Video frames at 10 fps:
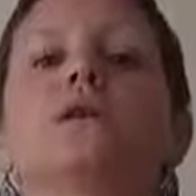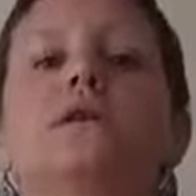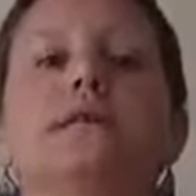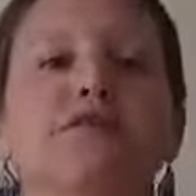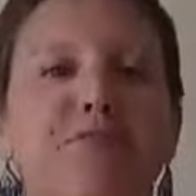
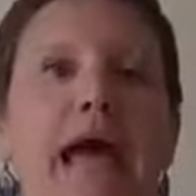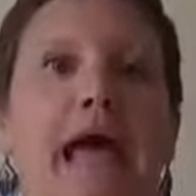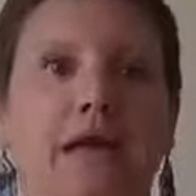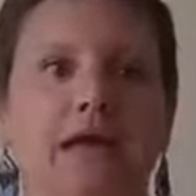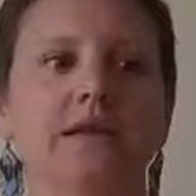sit
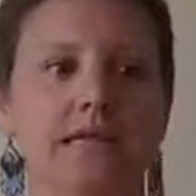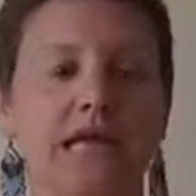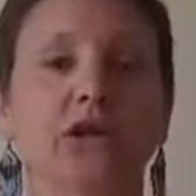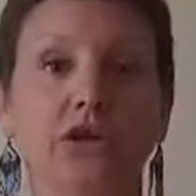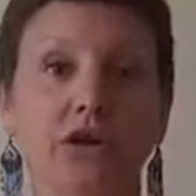back and take
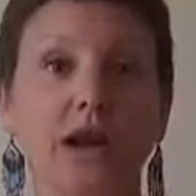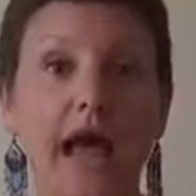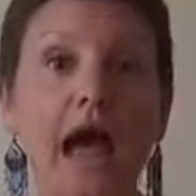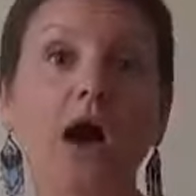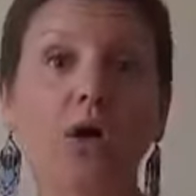a look at
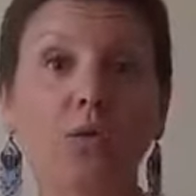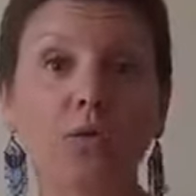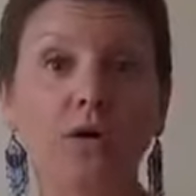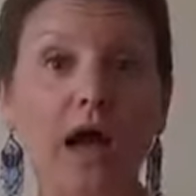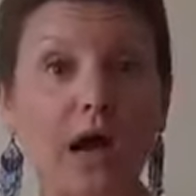
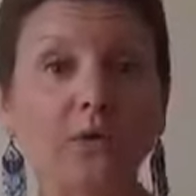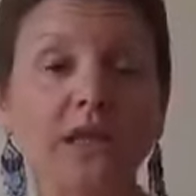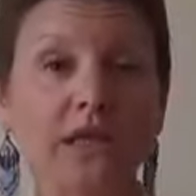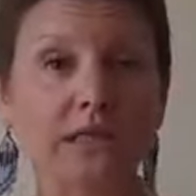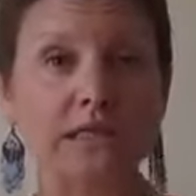how
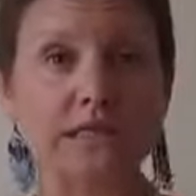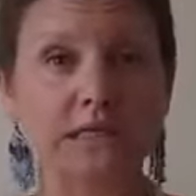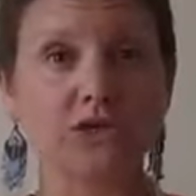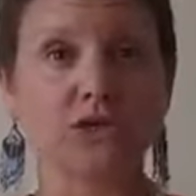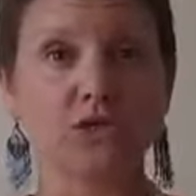we eat and the
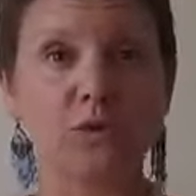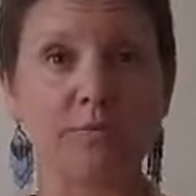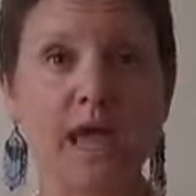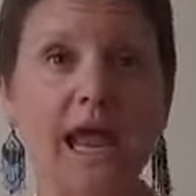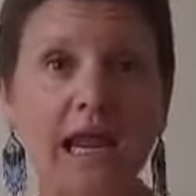decisions we
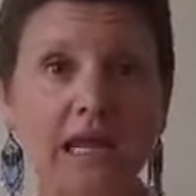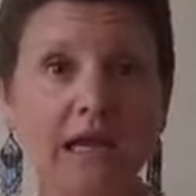make,